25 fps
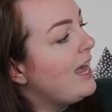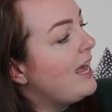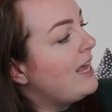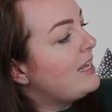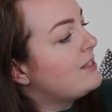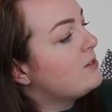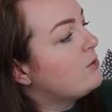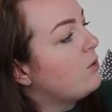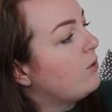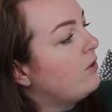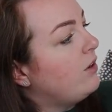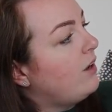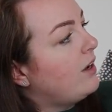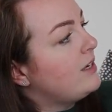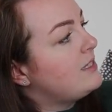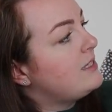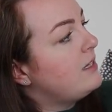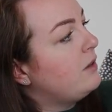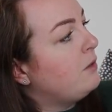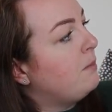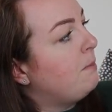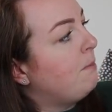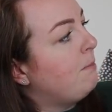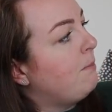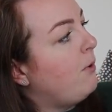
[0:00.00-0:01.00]
It's got nice
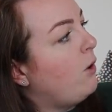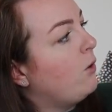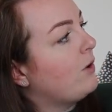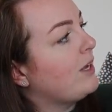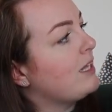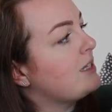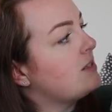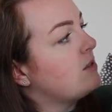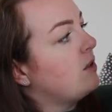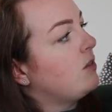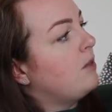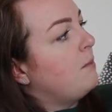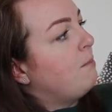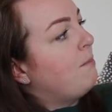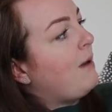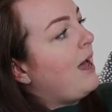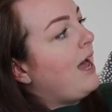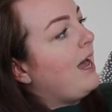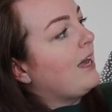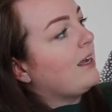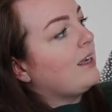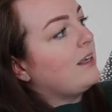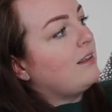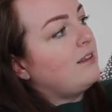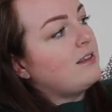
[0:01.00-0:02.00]
little pockets on the back.